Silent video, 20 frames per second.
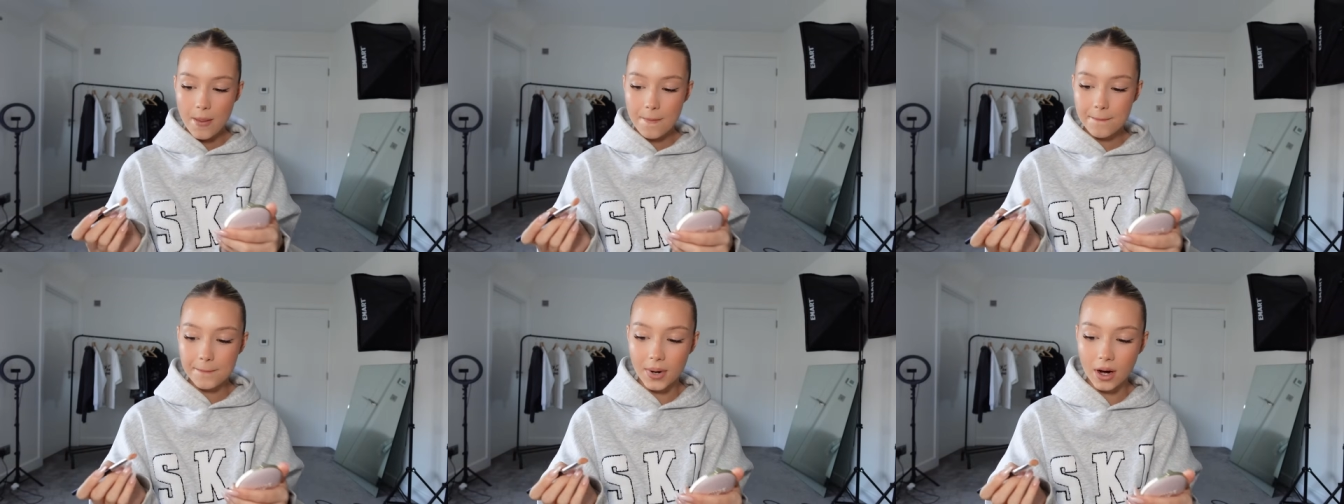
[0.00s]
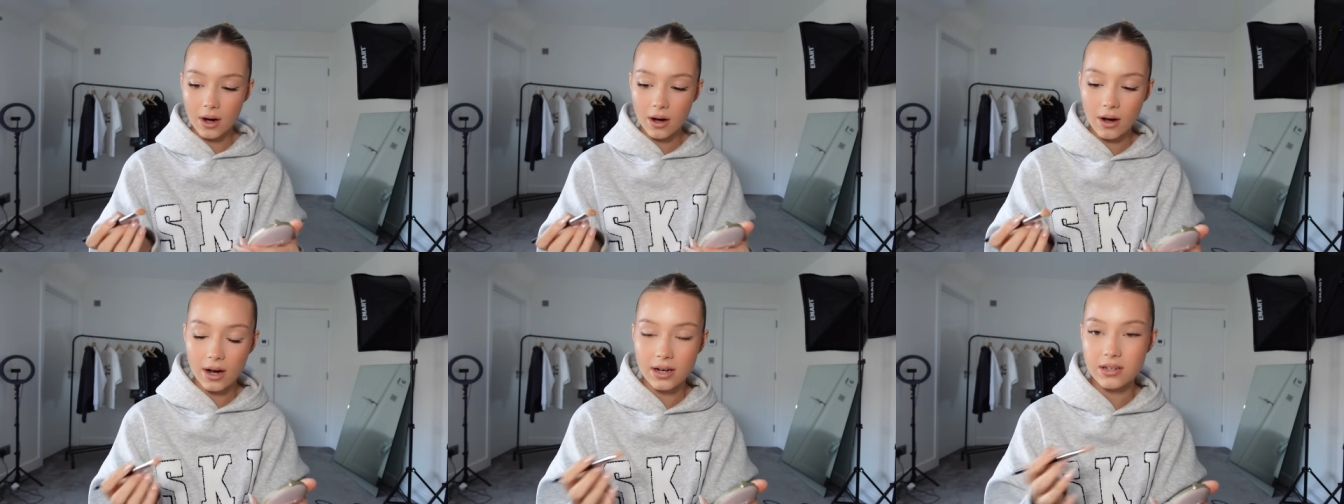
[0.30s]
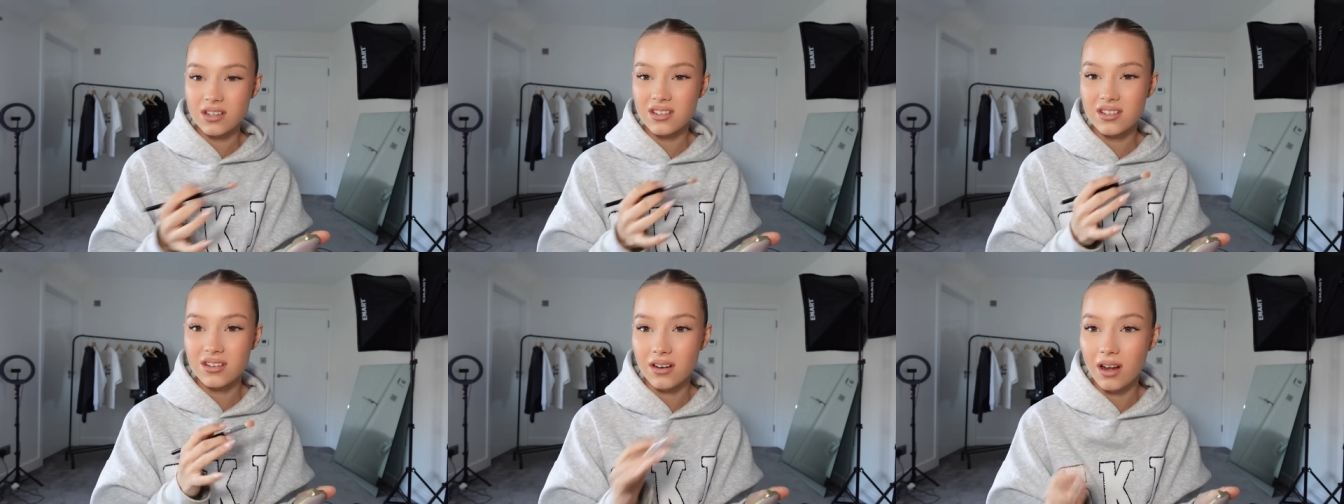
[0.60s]
but I
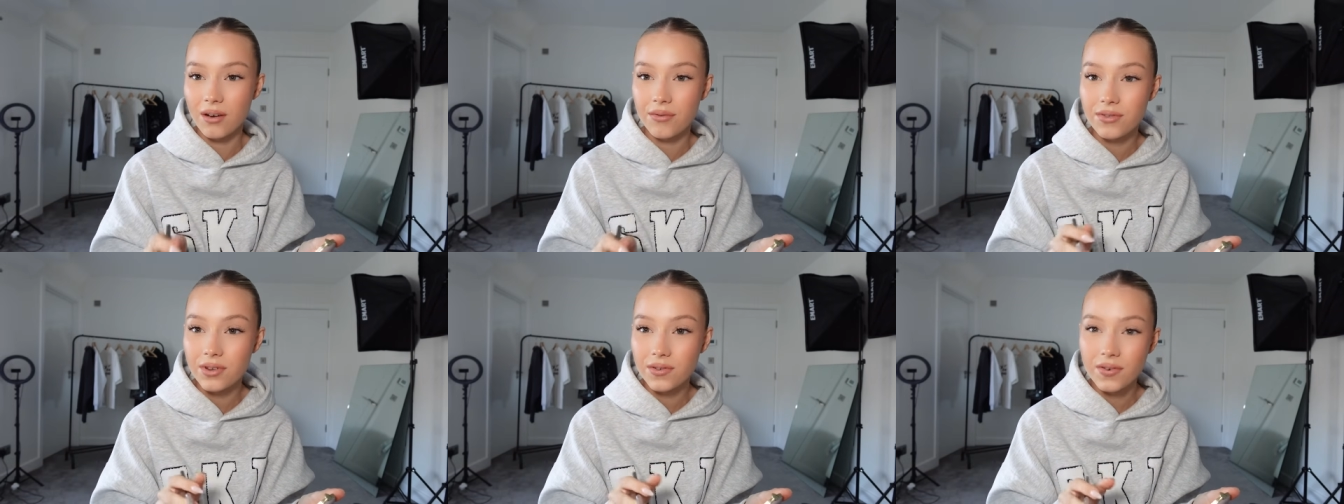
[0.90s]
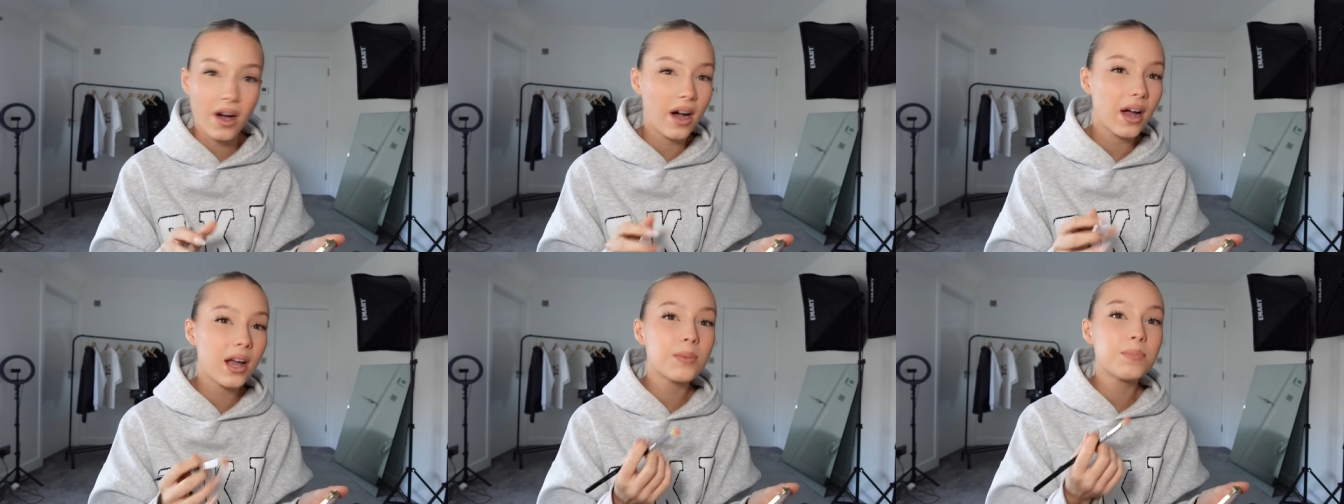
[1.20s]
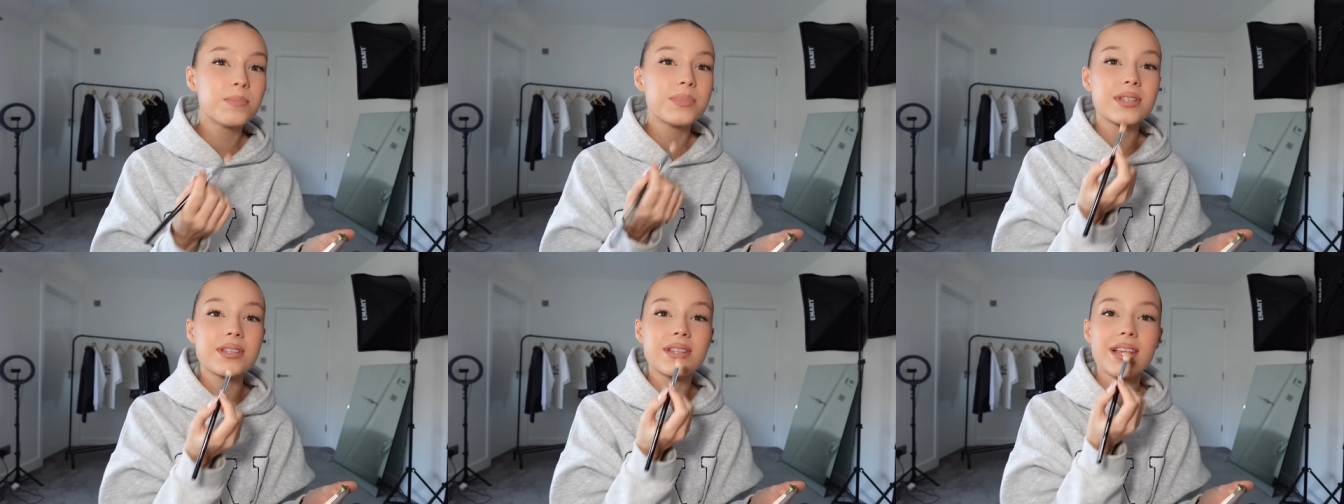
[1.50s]
just love the
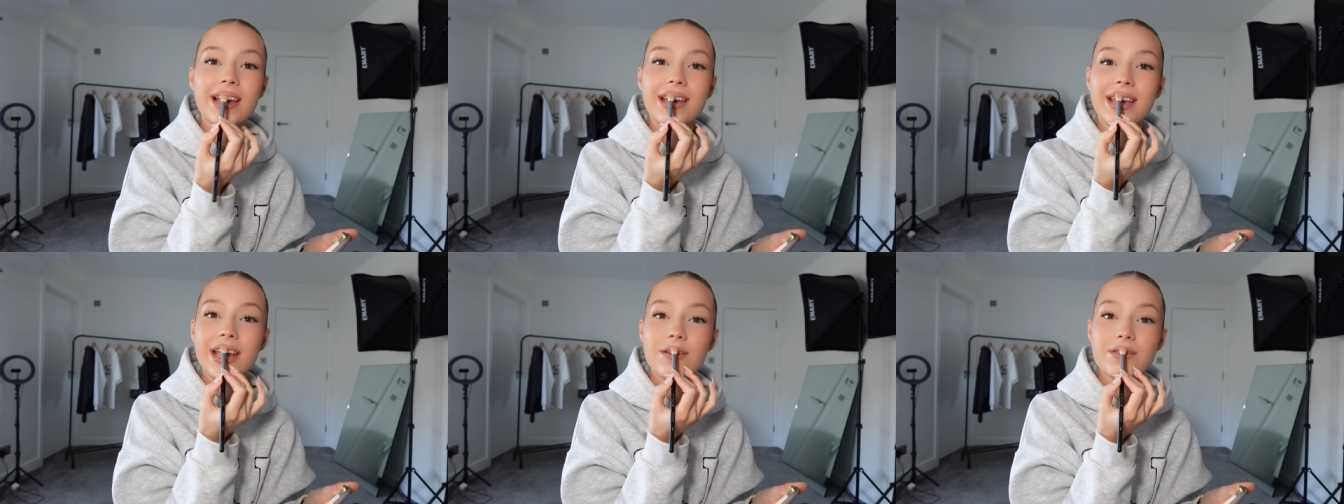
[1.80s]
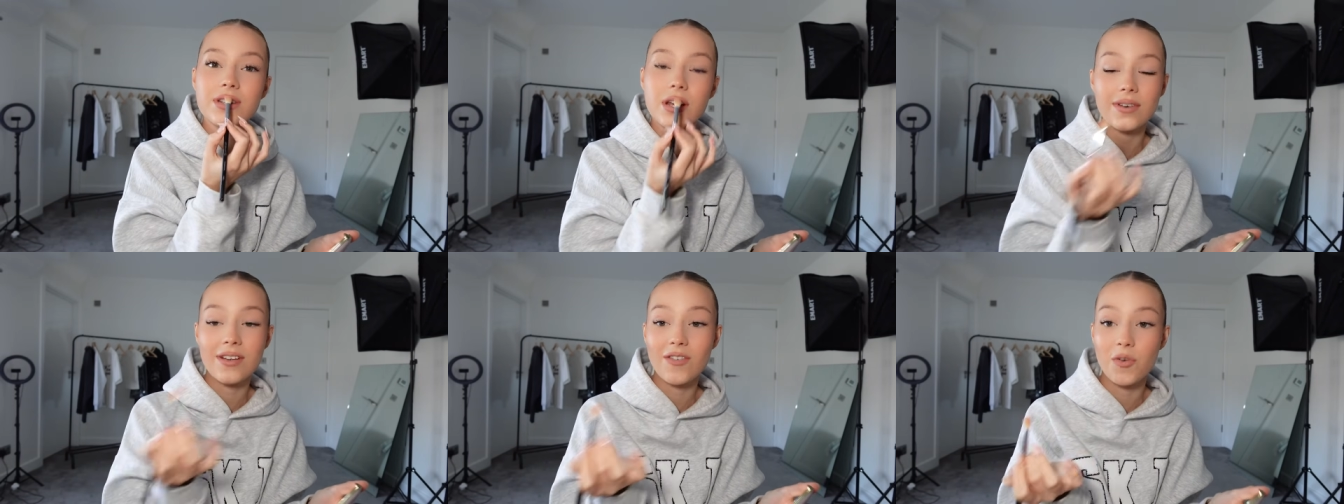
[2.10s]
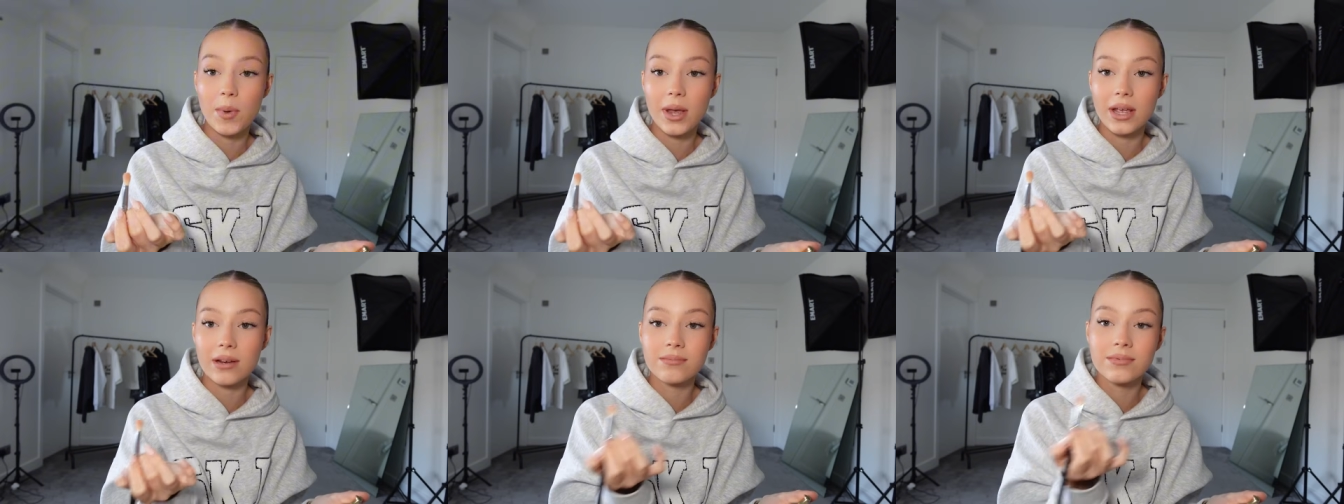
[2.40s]
vibes that it gives. I've never
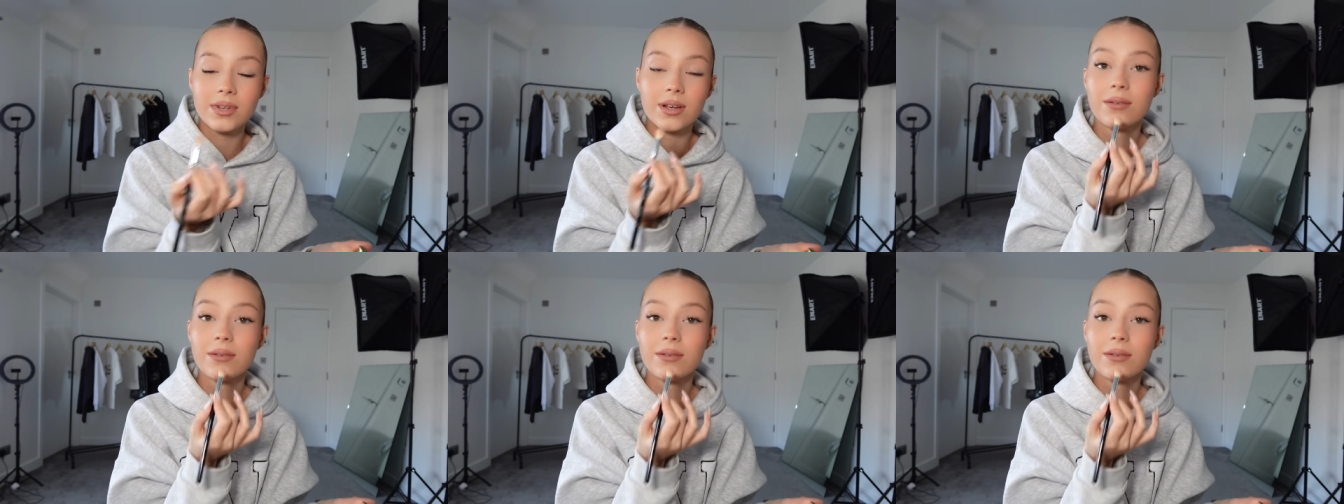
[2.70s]
been,